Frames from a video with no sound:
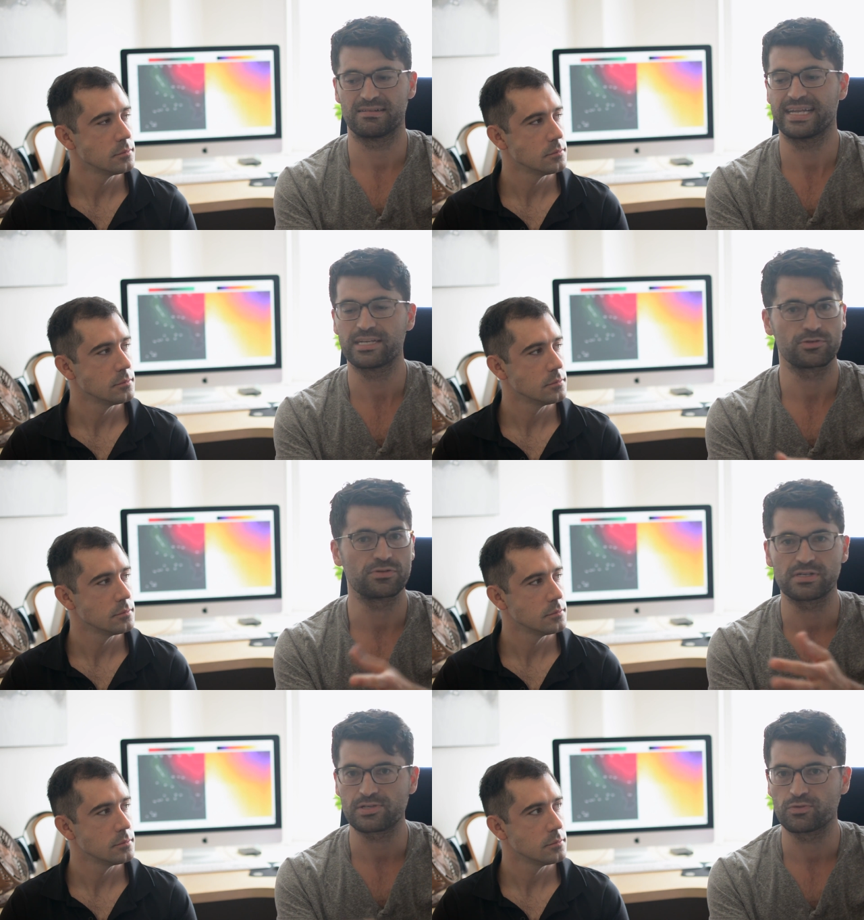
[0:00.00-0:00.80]
Speaker 1: late
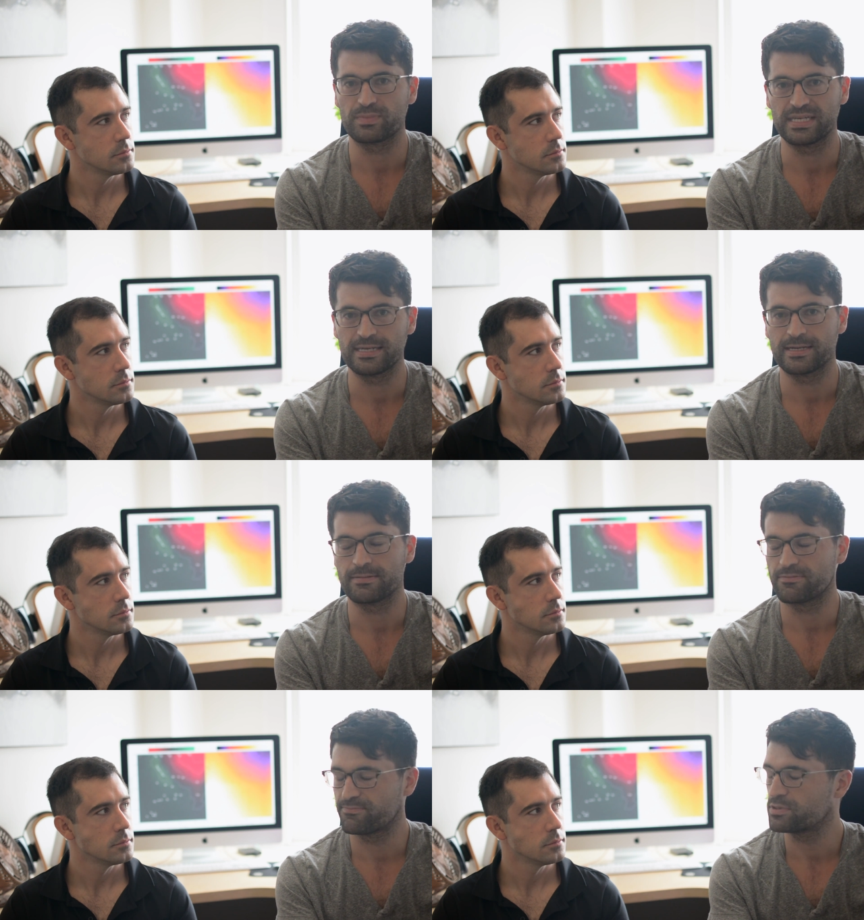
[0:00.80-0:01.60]
August we'll be
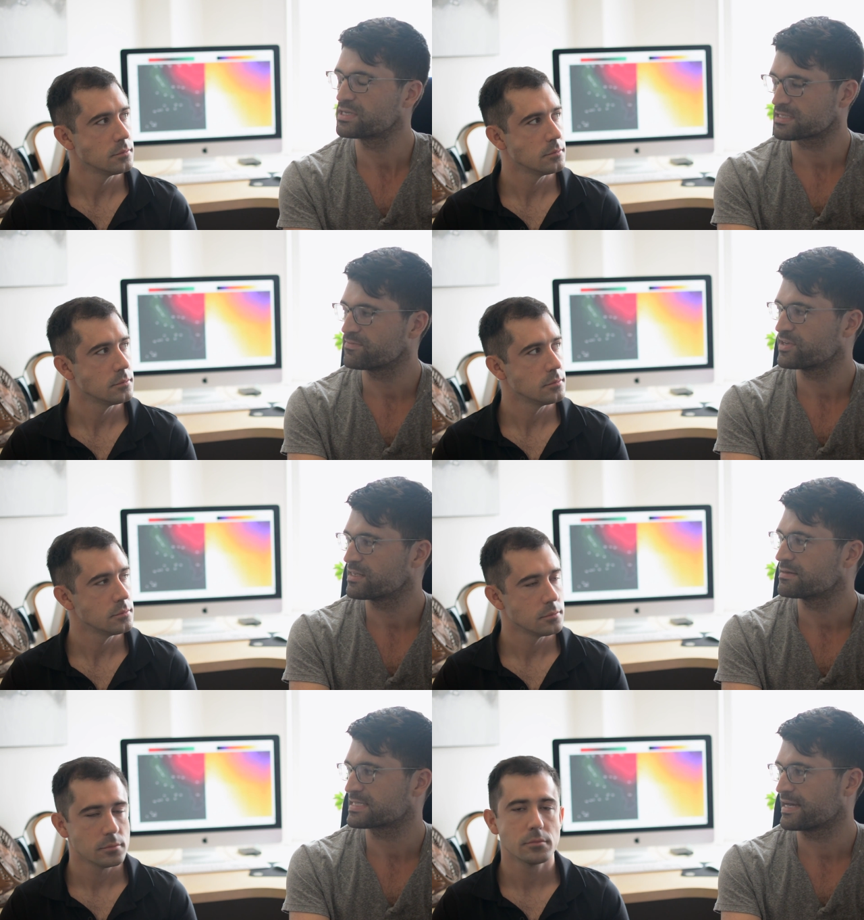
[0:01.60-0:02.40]
putting some
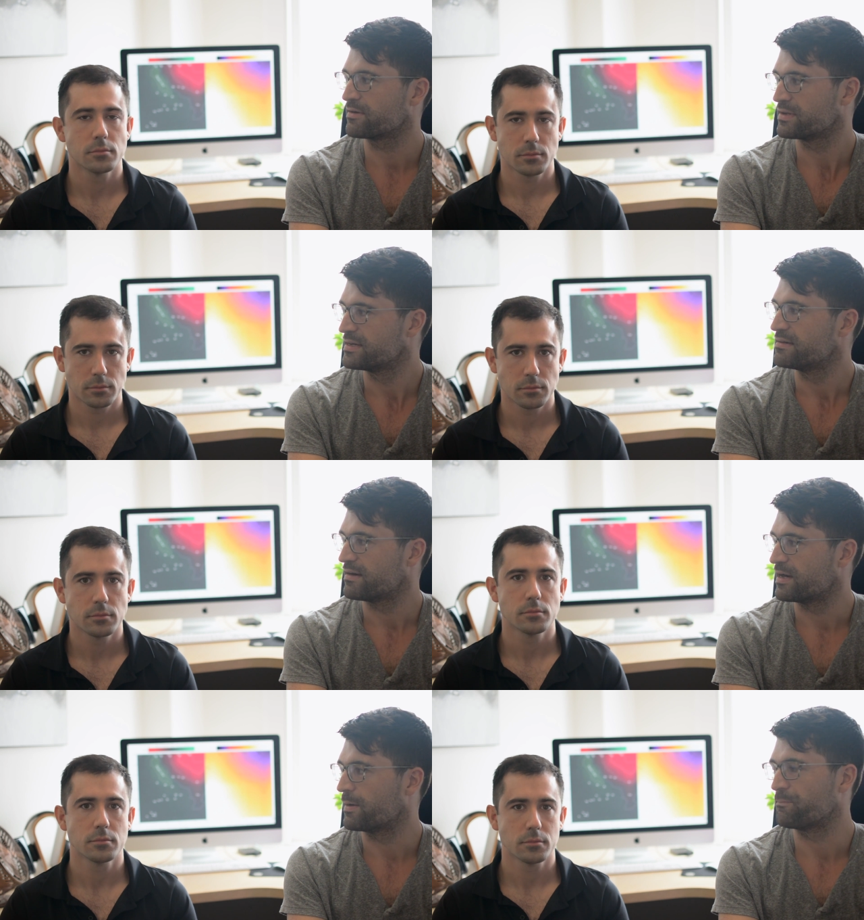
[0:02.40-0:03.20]
videos out
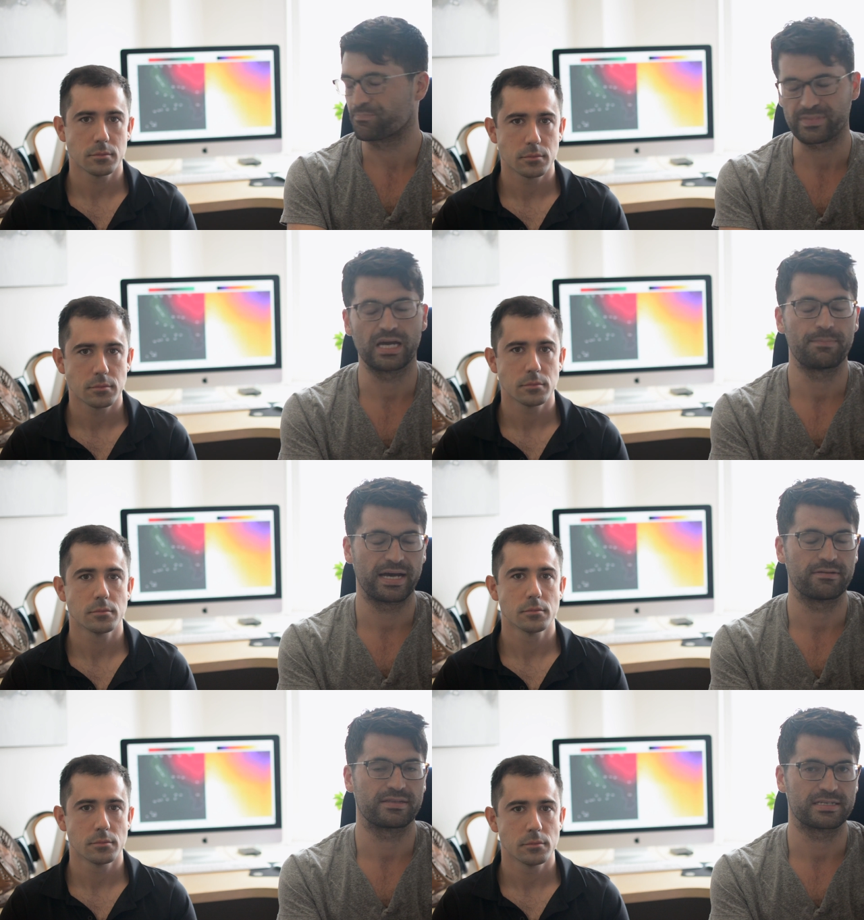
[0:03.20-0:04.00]

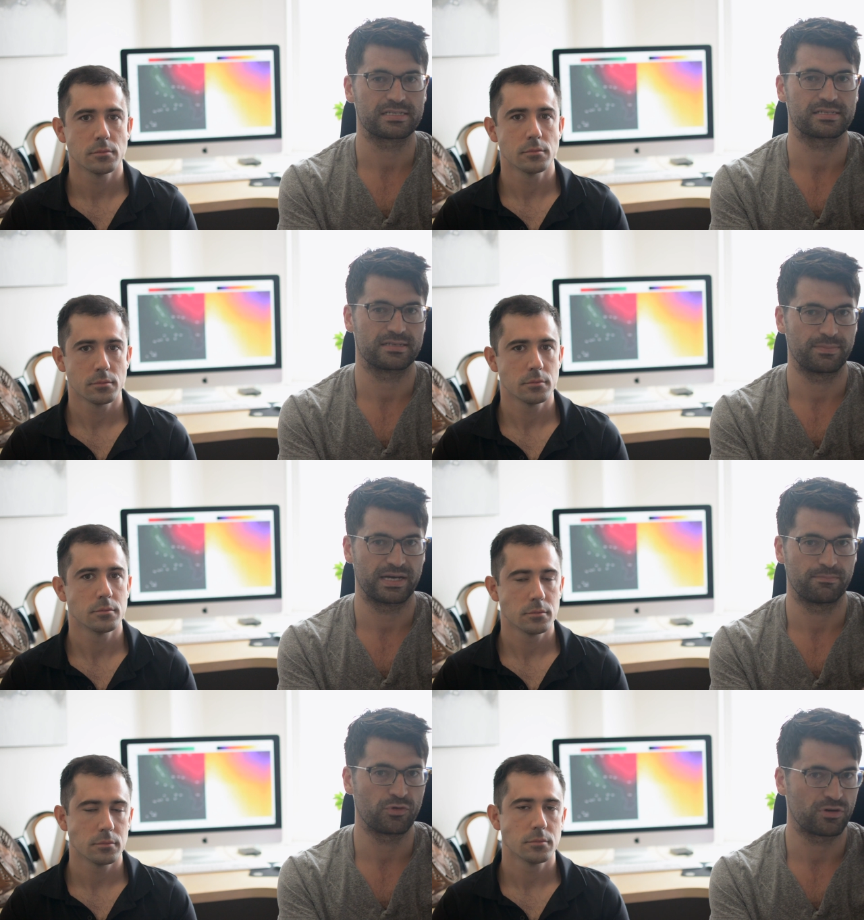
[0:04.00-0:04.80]
about this
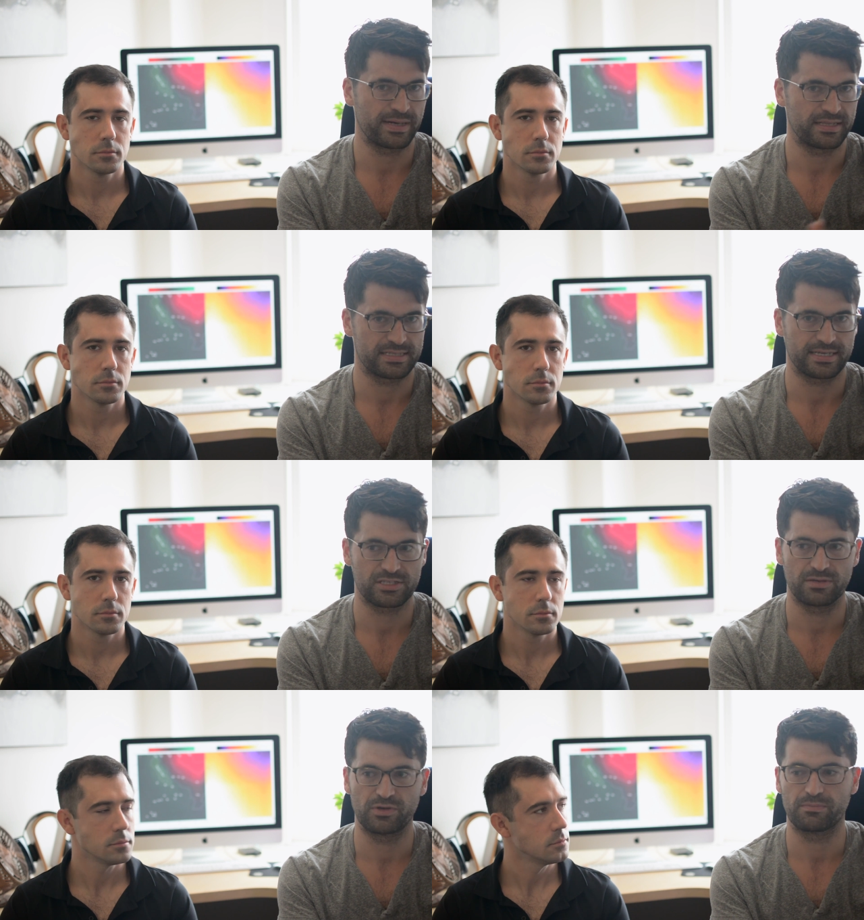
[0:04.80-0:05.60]

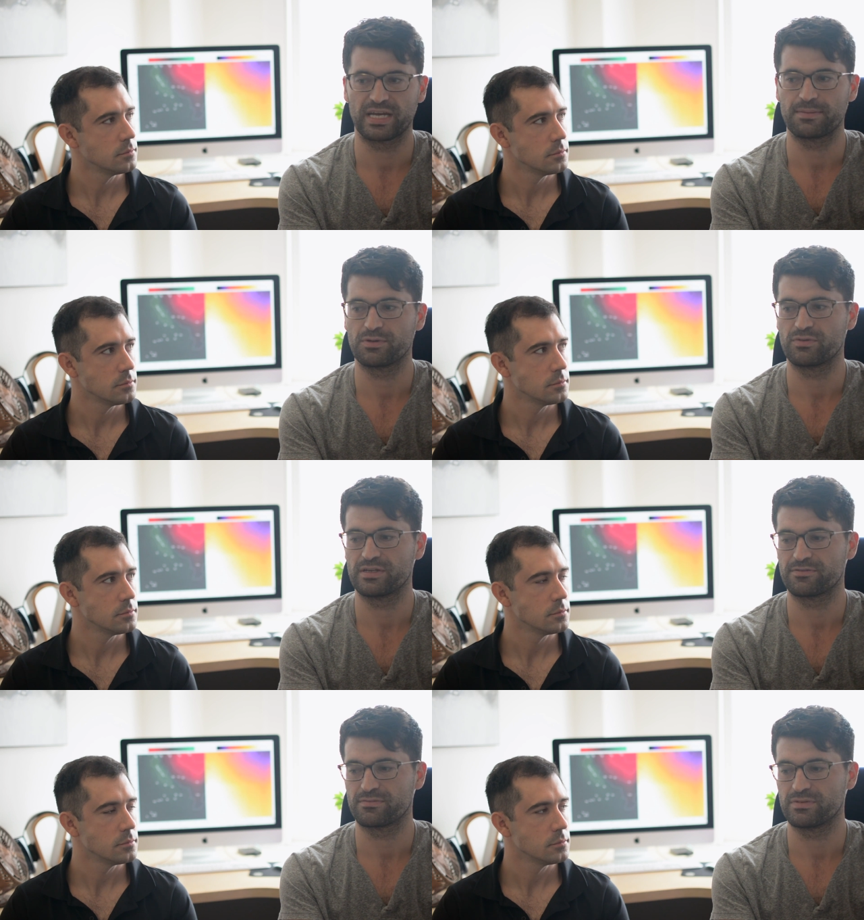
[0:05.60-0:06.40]
exomoon paper
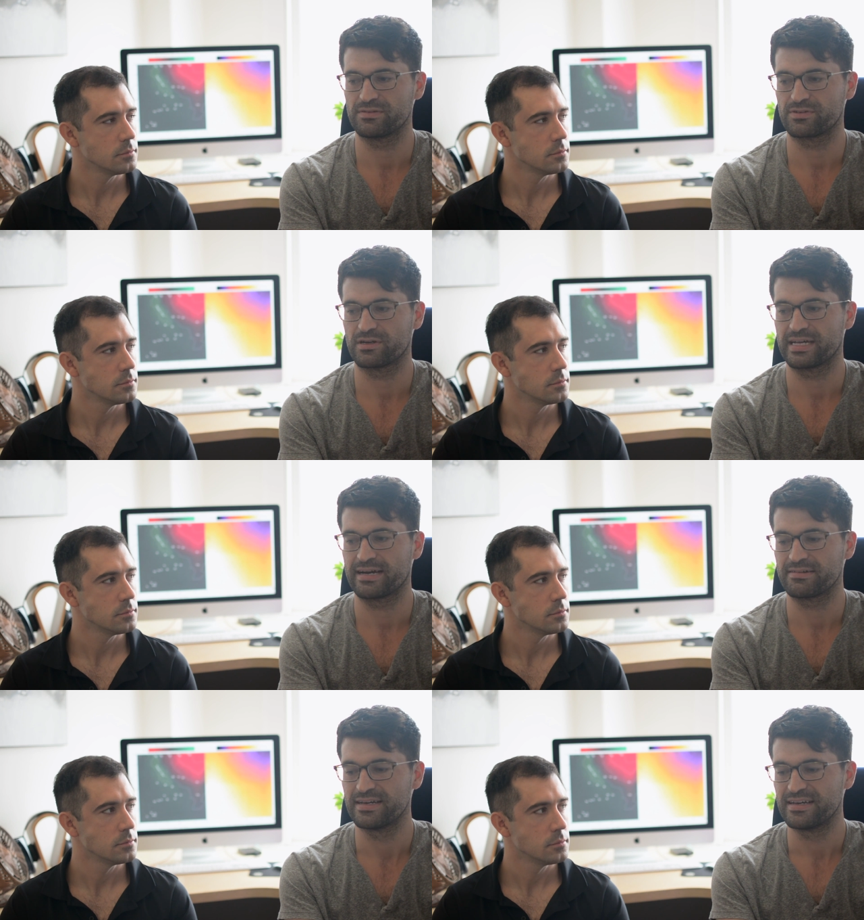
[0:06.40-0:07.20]
we've got
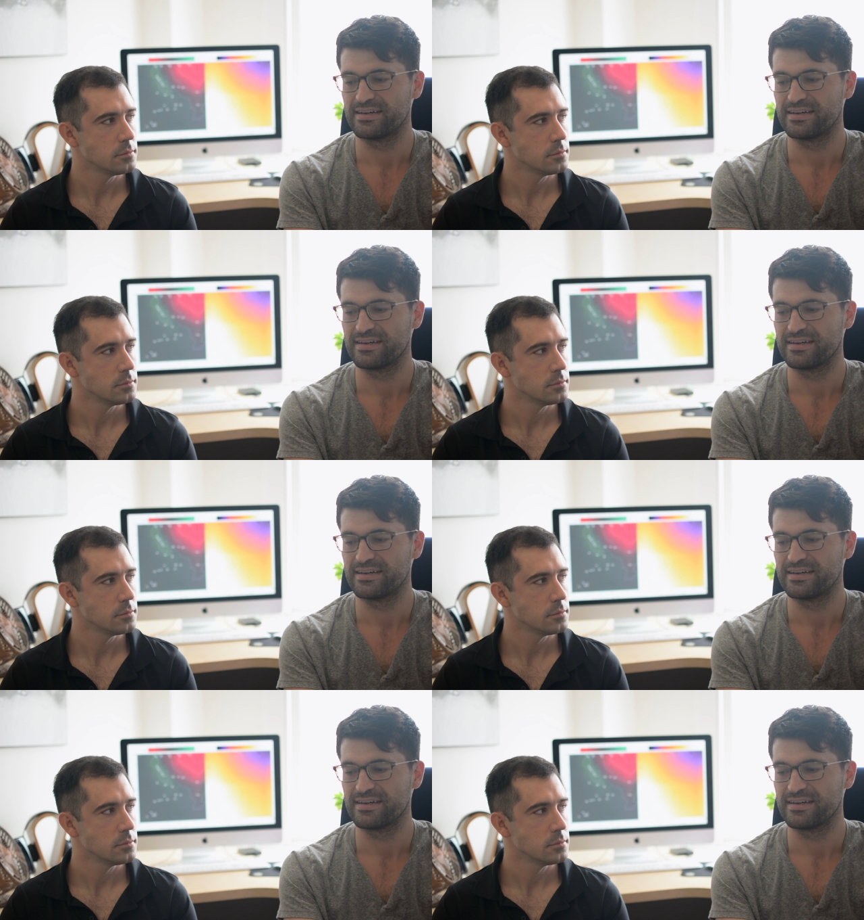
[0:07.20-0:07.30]
out.